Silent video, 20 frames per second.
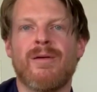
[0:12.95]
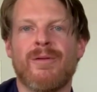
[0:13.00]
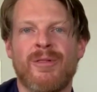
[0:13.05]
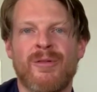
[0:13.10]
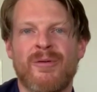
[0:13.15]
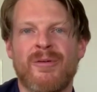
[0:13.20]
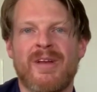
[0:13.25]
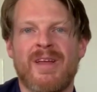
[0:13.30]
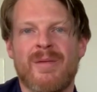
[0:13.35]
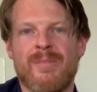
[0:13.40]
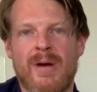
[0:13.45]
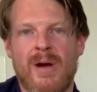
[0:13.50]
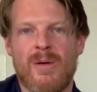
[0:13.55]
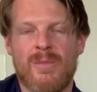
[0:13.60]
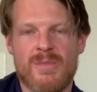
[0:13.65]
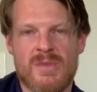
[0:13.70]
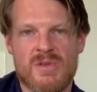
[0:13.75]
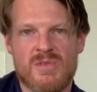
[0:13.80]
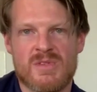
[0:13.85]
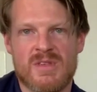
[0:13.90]
are learning
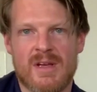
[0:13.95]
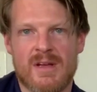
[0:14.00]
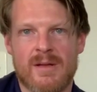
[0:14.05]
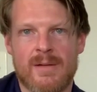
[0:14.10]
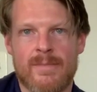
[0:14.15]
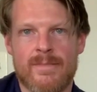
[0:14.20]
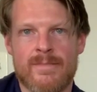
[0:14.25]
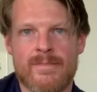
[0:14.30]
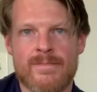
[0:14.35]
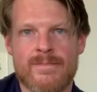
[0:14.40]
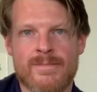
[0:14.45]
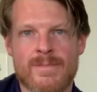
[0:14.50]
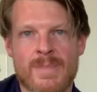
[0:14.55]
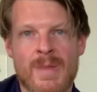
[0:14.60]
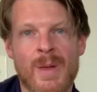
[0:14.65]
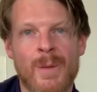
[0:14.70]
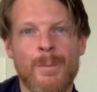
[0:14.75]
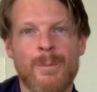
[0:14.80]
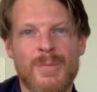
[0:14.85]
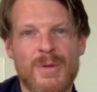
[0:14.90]
about music.
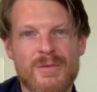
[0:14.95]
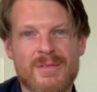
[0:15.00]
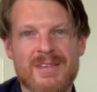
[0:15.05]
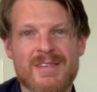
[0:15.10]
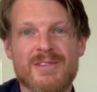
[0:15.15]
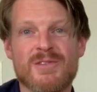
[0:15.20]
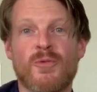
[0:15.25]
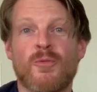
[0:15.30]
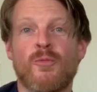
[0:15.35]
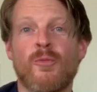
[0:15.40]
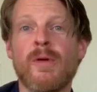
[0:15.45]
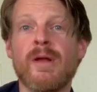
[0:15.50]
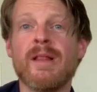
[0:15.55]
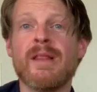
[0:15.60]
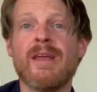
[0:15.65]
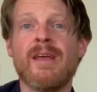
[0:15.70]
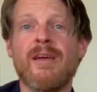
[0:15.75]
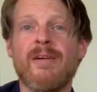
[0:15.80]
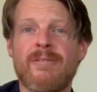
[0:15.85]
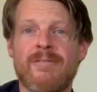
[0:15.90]
Music is a
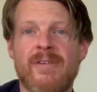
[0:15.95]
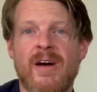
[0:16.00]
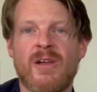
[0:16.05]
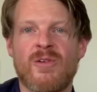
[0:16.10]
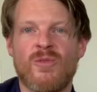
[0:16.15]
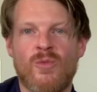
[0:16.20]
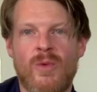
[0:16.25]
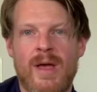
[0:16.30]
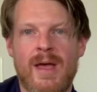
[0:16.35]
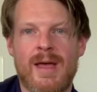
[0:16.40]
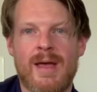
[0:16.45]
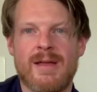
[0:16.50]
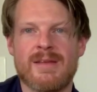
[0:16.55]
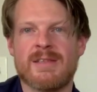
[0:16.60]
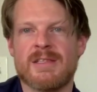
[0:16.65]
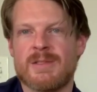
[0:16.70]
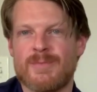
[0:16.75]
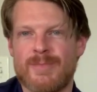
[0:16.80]
really fun way to